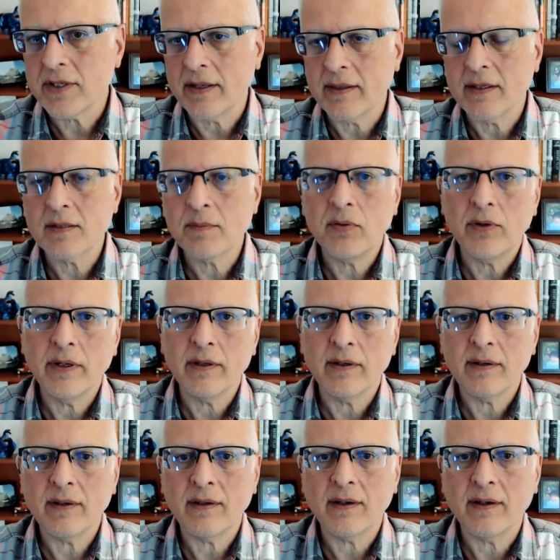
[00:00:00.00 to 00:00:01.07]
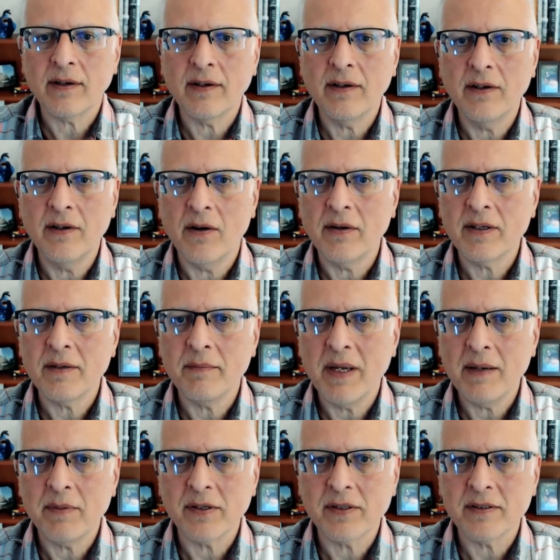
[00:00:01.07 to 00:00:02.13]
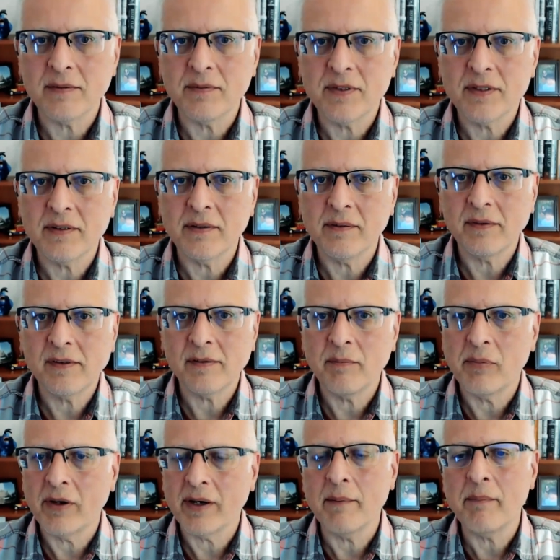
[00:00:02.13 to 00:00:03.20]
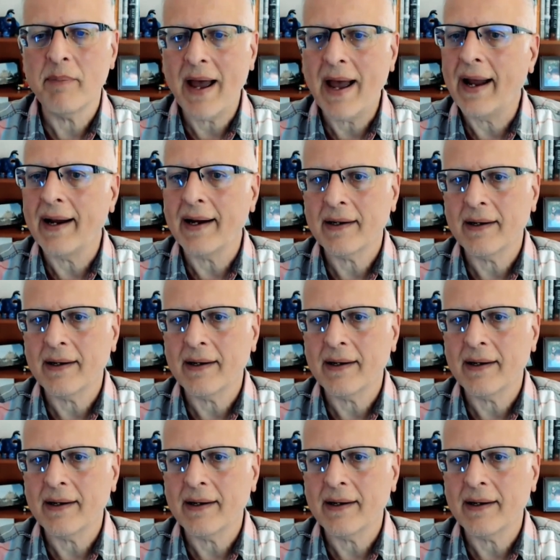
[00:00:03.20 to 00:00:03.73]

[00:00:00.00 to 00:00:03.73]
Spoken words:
this point are going to be able to bring it back.